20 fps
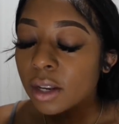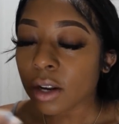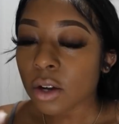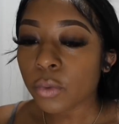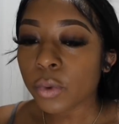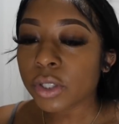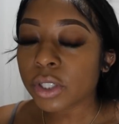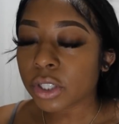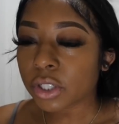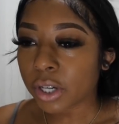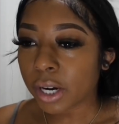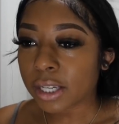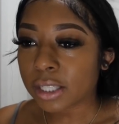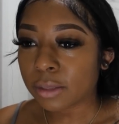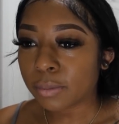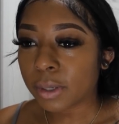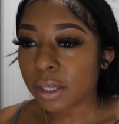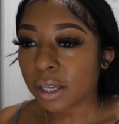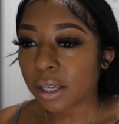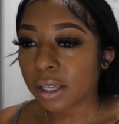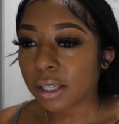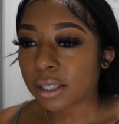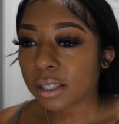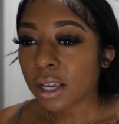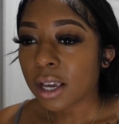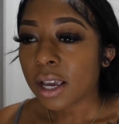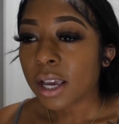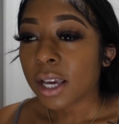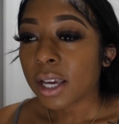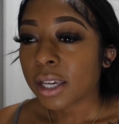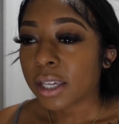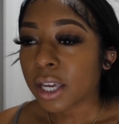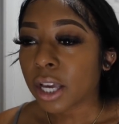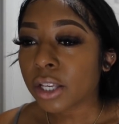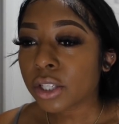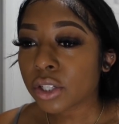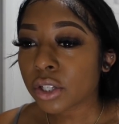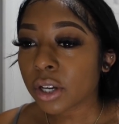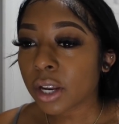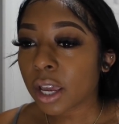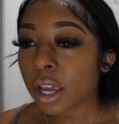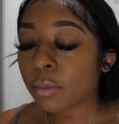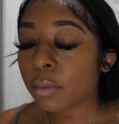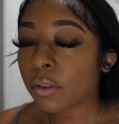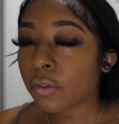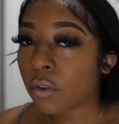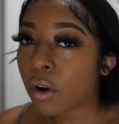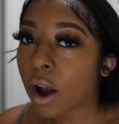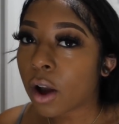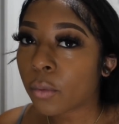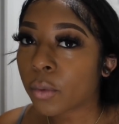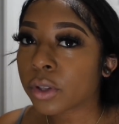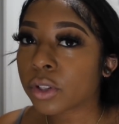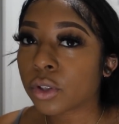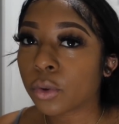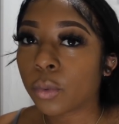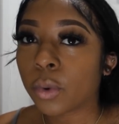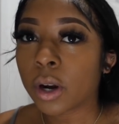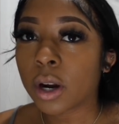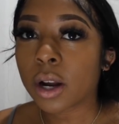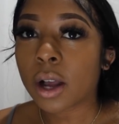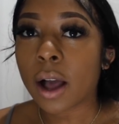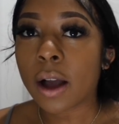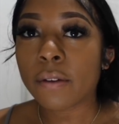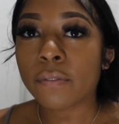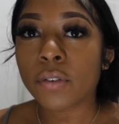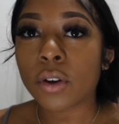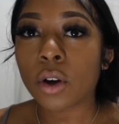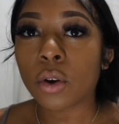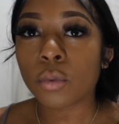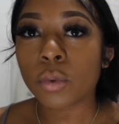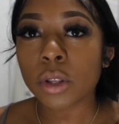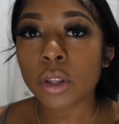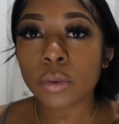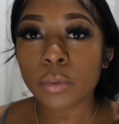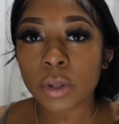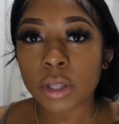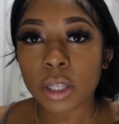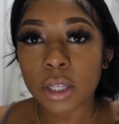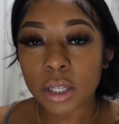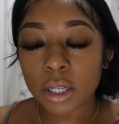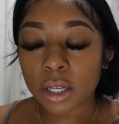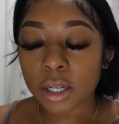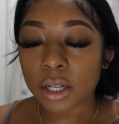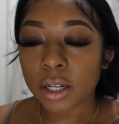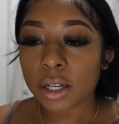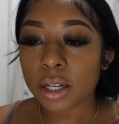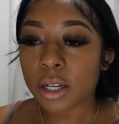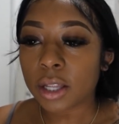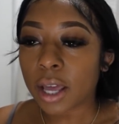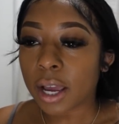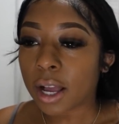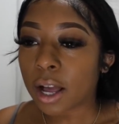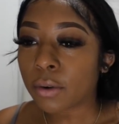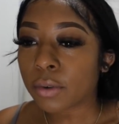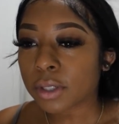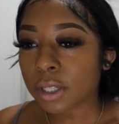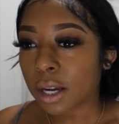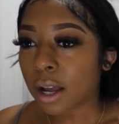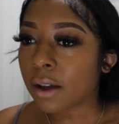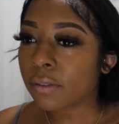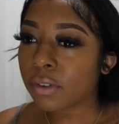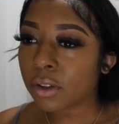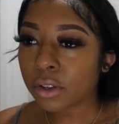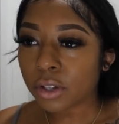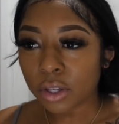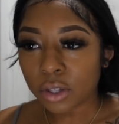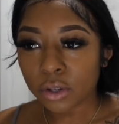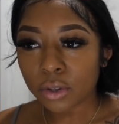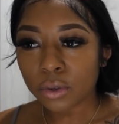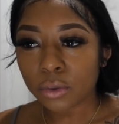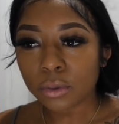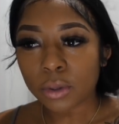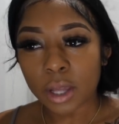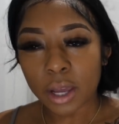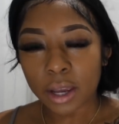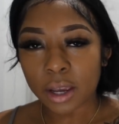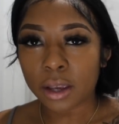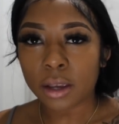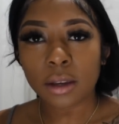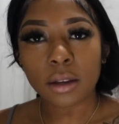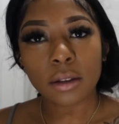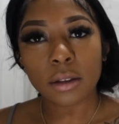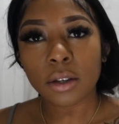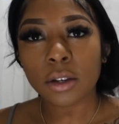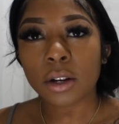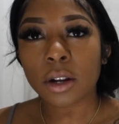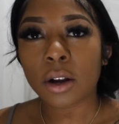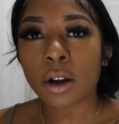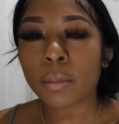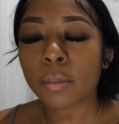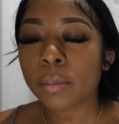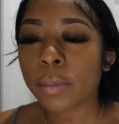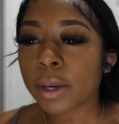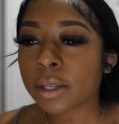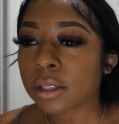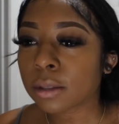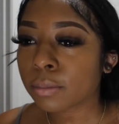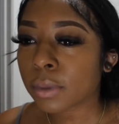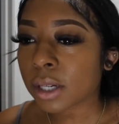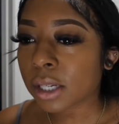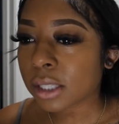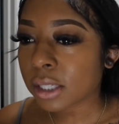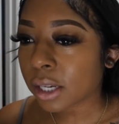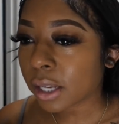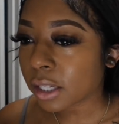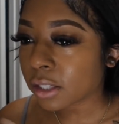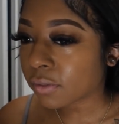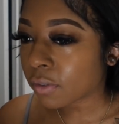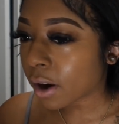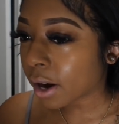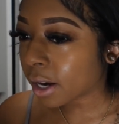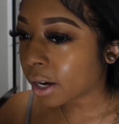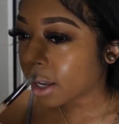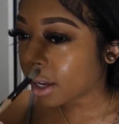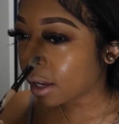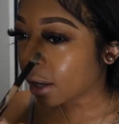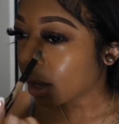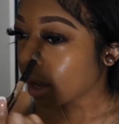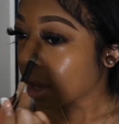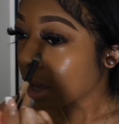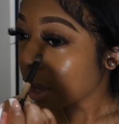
Which is crazy because yesterday before I went to work, I felt really, really good. Like, I was like, I feel cute. Like, you know, I'm gonna make some money. Today is Friday.